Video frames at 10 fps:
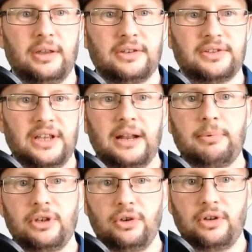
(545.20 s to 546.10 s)
set up a
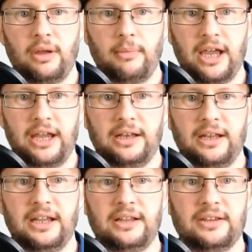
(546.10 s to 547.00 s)
new domain
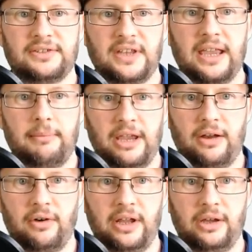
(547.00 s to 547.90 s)
in the same
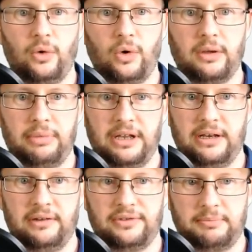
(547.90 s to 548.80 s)
area or
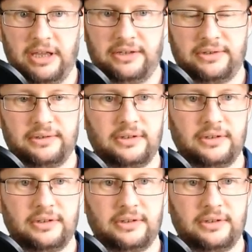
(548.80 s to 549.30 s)
competitive space.